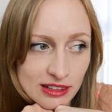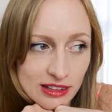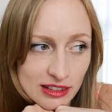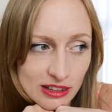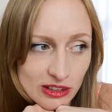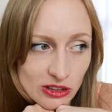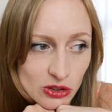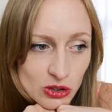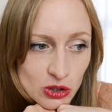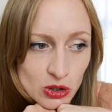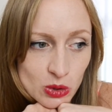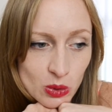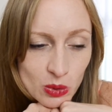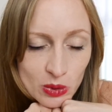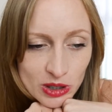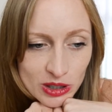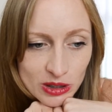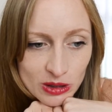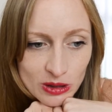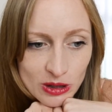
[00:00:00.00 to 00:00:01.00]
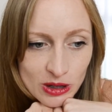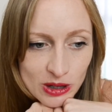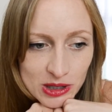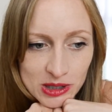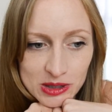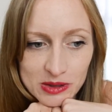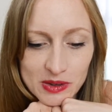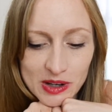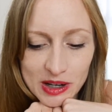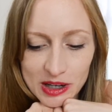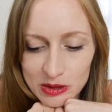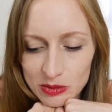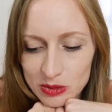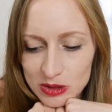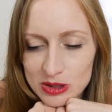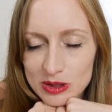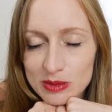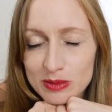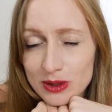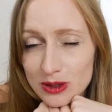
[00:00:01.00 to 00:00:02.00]
enjoy the car ride with
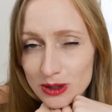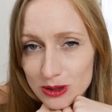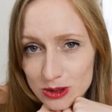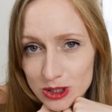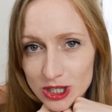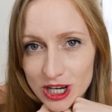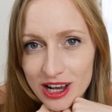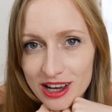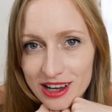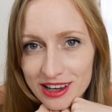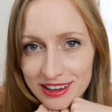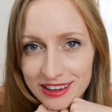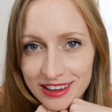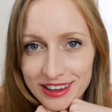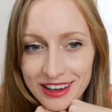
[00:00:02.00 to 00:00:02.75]
some crochet,